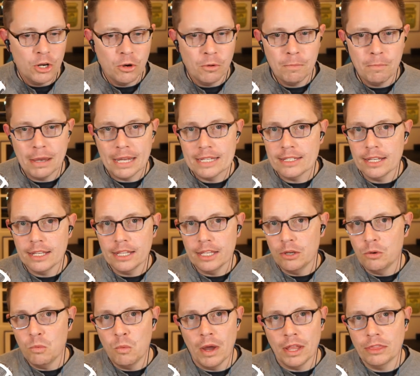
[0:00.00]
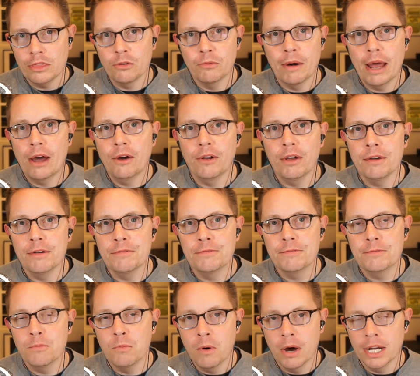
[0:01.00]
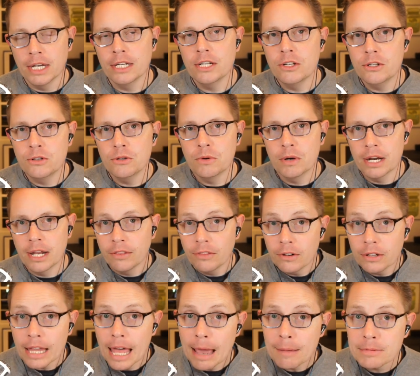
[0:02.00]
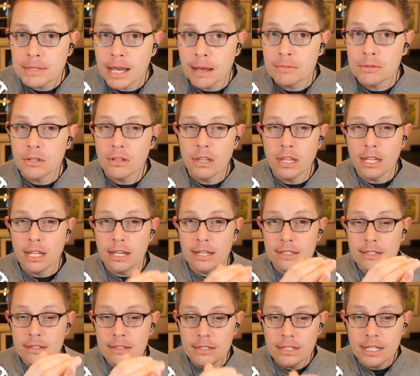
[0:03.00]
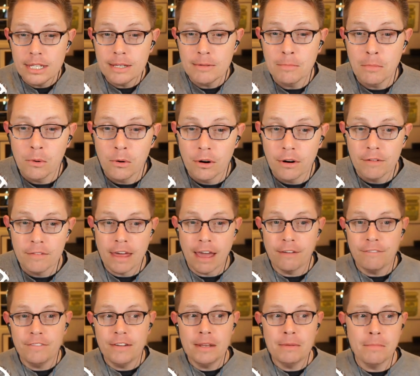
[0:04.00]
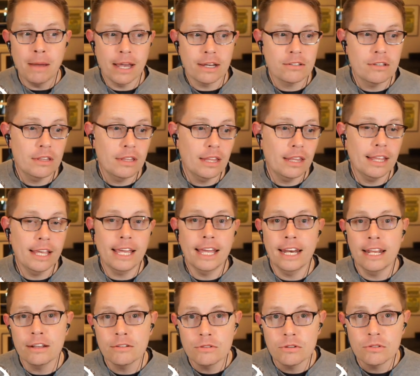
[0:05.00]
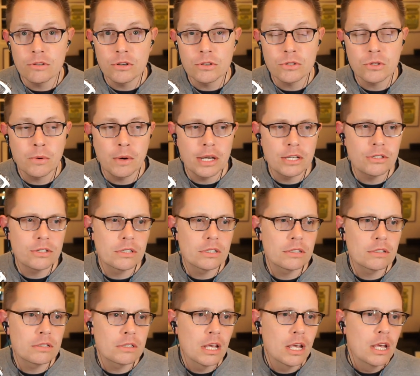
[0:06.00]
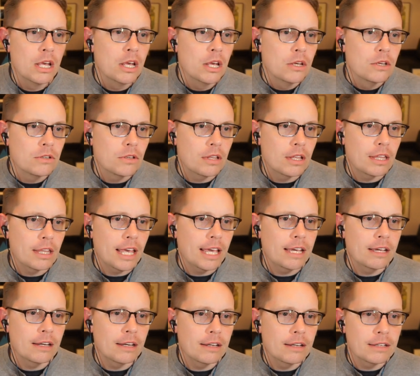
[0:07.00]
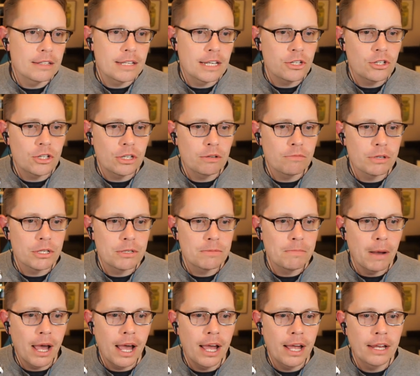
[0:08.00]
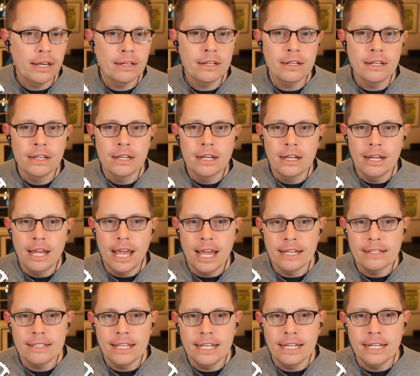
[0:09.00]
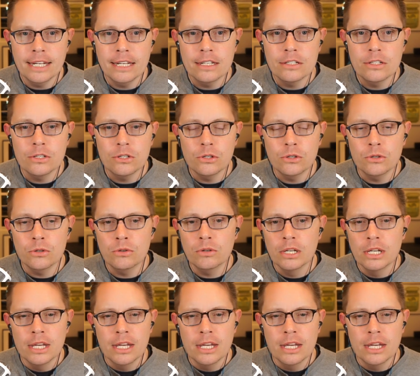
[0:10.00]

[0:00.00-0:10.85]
basically went the route of wanting to do it on their laptop so that they could see more of that feedback, so that they could answer those questions, so that they could essentially respond as they needed to.